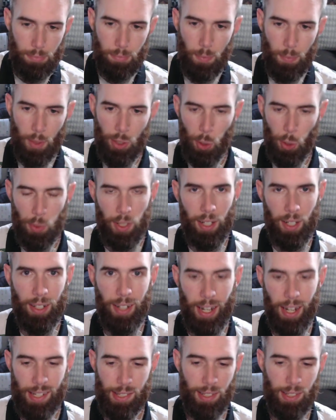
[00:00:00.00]
So it's got a
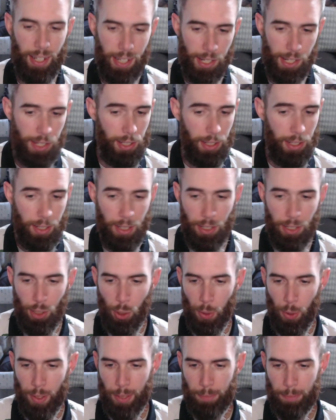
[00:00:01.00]
nice light acidity
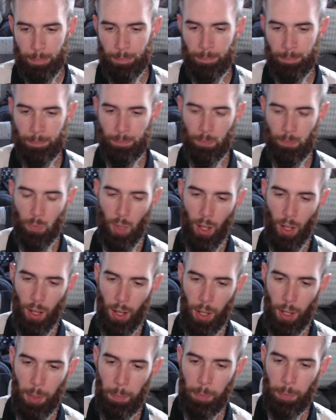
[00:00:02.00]
to it.
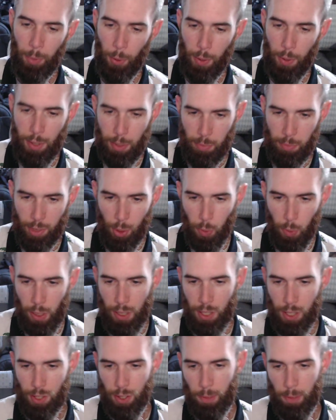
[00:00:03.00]
There is some
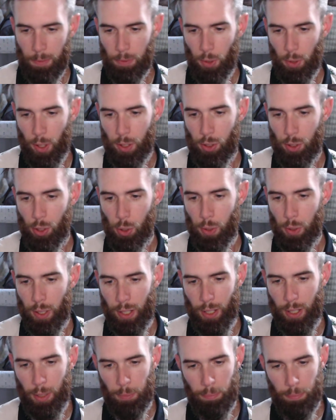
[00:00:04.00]
sweetness up front too, and it
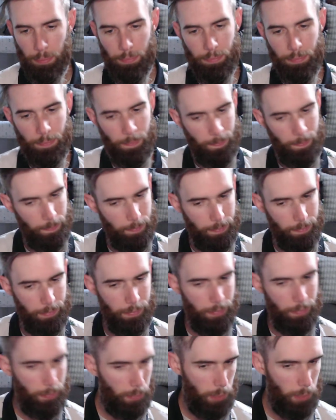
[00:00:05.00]
kind of
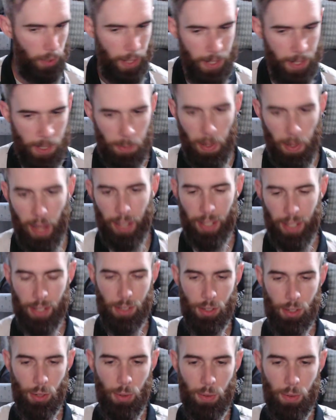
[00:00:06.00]
blends back
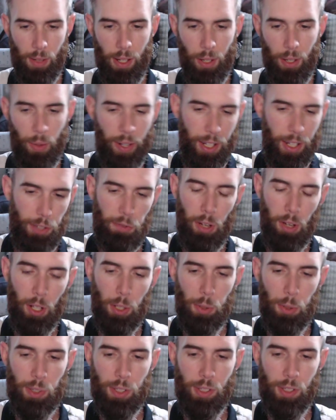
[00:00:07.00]
into that, or I guess
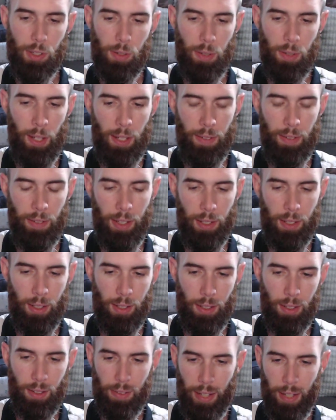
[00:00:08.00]
follows into
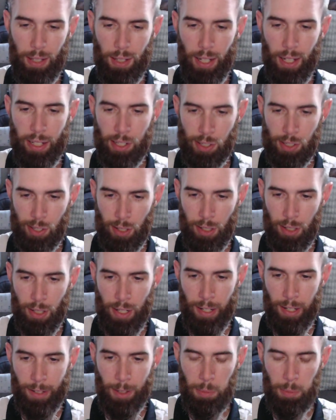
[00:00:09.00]
that light
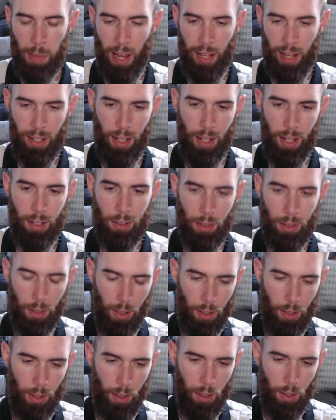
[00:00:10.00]
acidity on the back end.
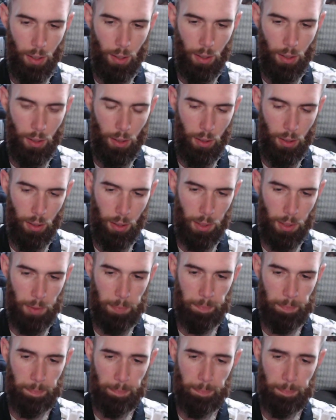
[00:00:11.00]
Um,